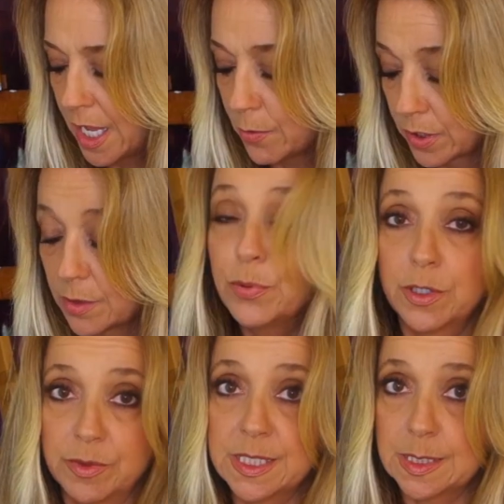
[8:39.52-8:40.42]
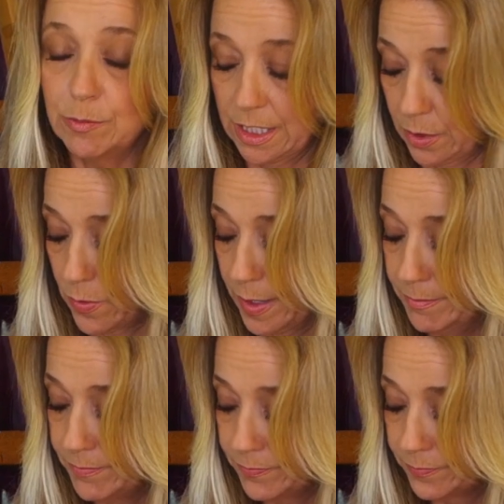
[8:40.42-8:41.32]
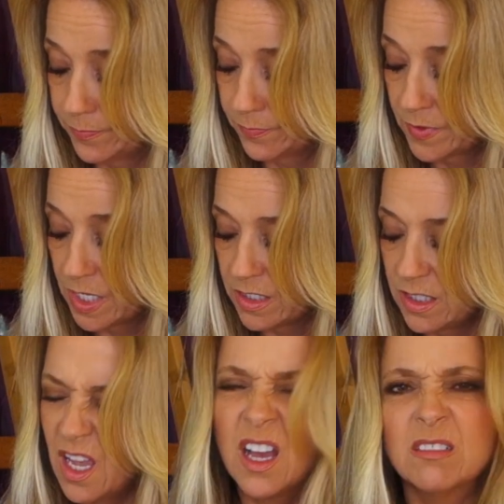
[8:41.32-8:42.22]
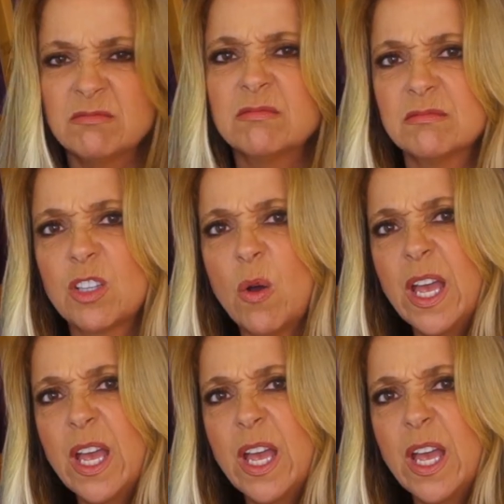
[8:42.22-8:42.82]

And we're gonna put him in some liquid. Yeah. Go